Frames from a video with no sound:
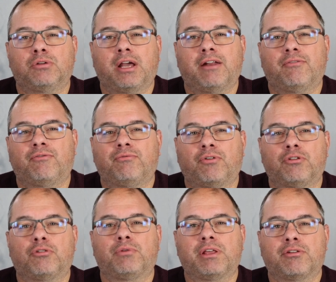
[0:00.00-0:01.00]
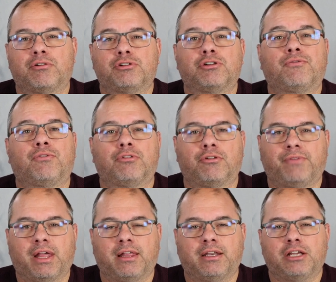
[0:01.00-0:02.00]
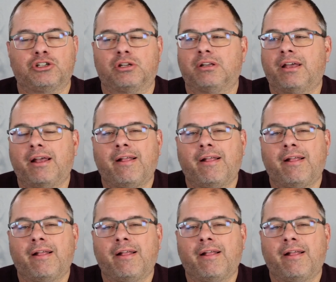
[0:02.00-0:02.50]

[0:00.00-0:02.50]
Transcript: kind of further research or further validation.